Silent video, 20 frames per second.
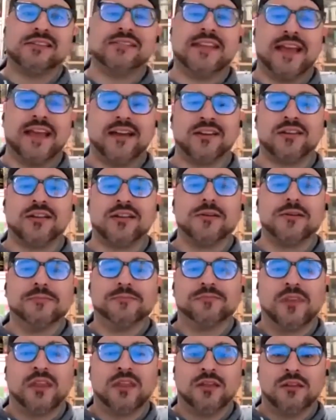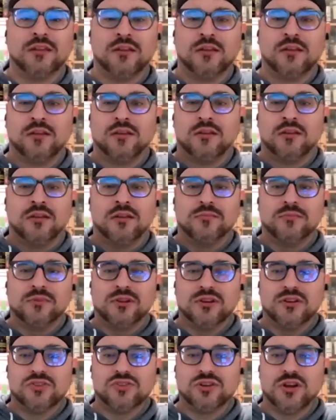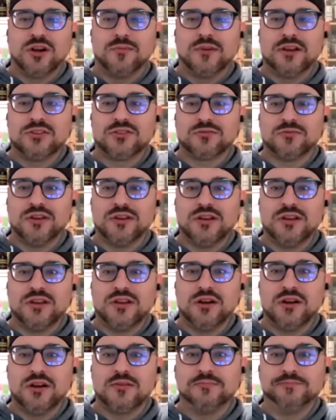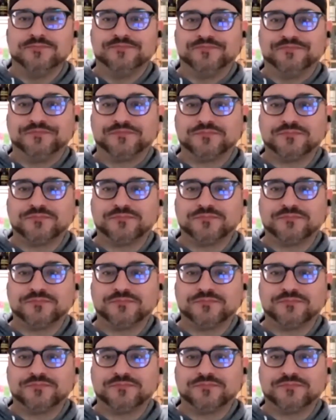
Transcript: in Canada. I'm gonna share my screen here.